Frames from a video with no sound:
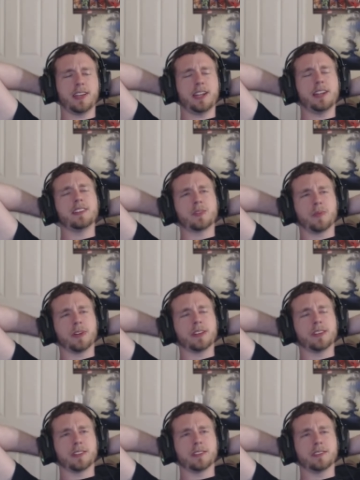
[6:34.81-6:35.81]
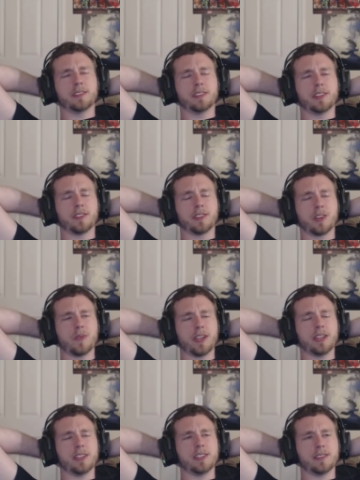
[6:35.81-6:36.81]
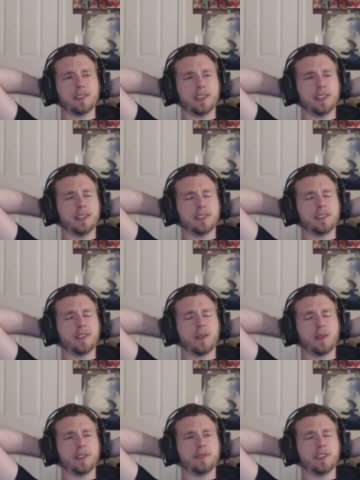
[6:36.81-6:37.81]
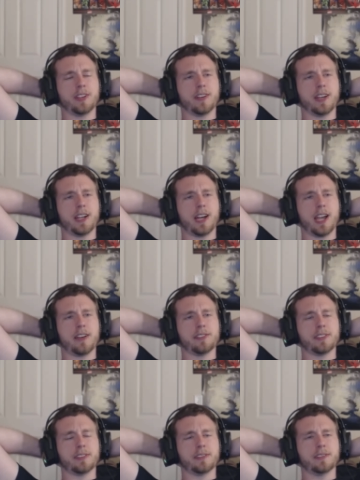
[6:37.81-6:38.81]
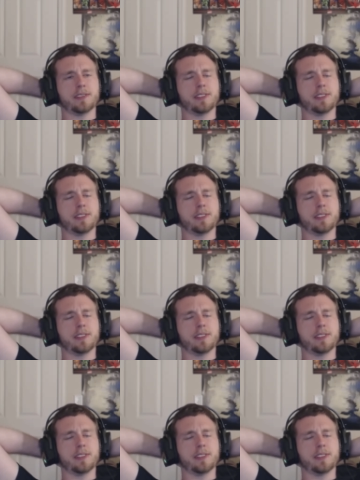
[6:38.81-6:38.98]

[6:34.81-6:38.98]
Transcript: and at this point the you know the queen is it's totally a figurehead i haven't